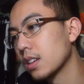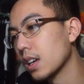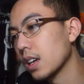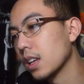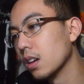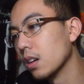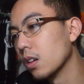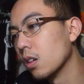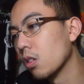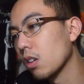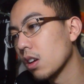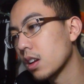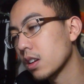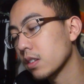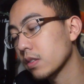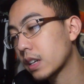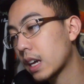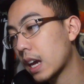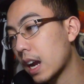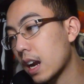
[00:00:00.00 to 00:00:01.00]
and a whole lot
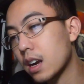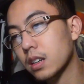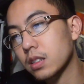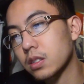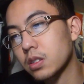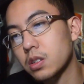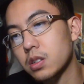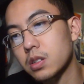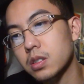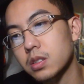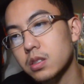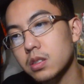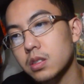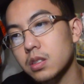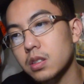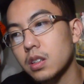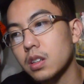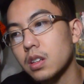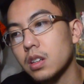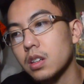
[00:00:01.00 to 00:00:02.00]
of
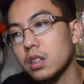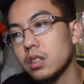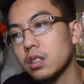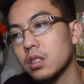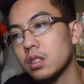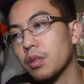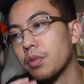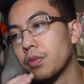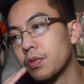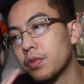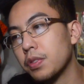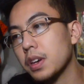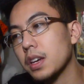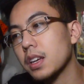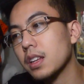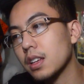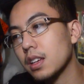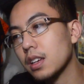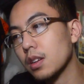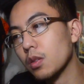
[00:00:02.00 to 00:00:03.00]
characters to
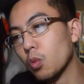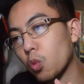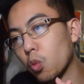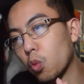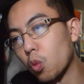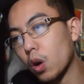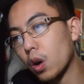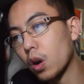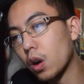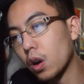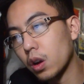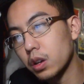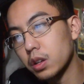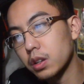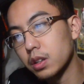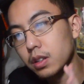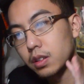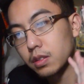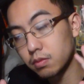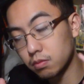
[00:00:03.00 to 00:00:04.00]
fit in
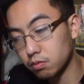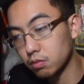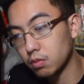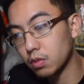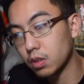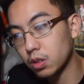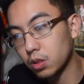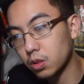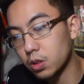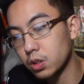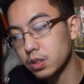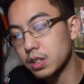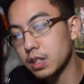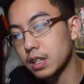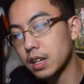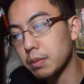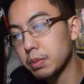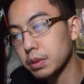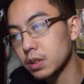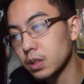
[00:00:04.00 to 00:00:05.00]

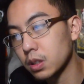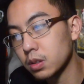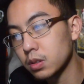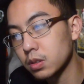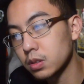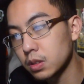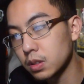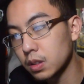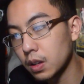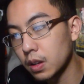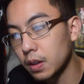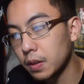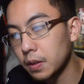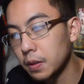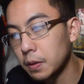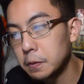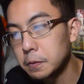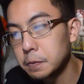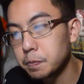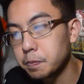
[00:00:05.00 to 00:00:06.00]
13 episodes.
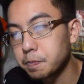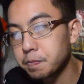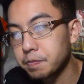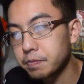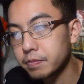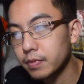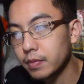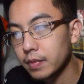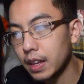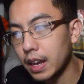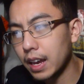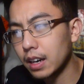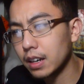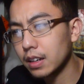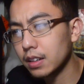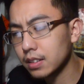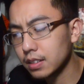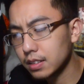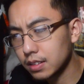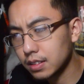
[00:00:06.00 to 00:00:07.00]

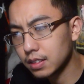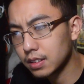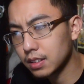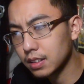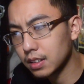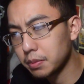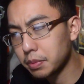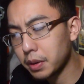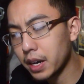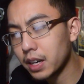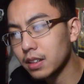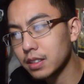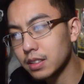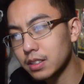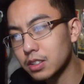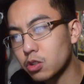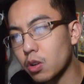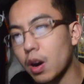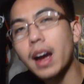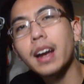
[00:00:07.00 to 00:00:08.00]
And
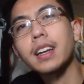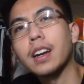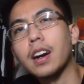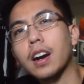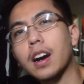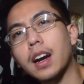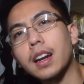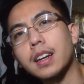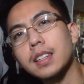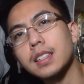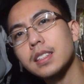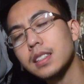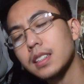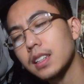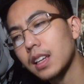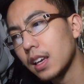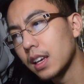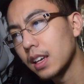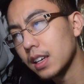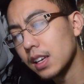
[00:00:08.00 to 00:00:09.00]
apparently Trigon
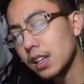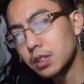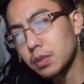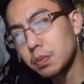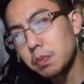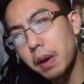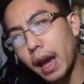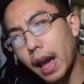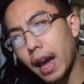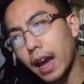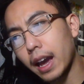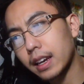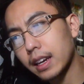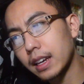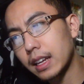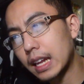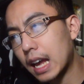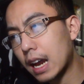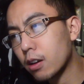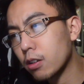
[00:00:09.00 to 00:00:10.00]
is back,
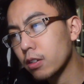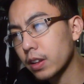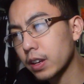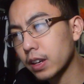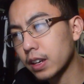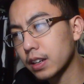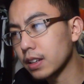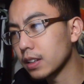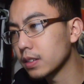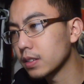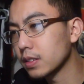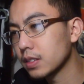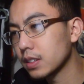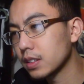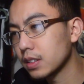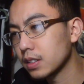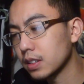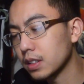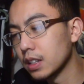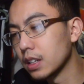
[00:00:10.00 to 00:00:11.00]
and how are they gonna,
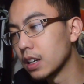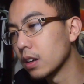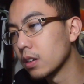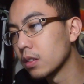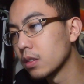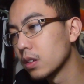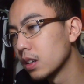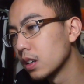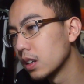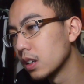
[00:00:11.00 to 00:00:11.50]
you know,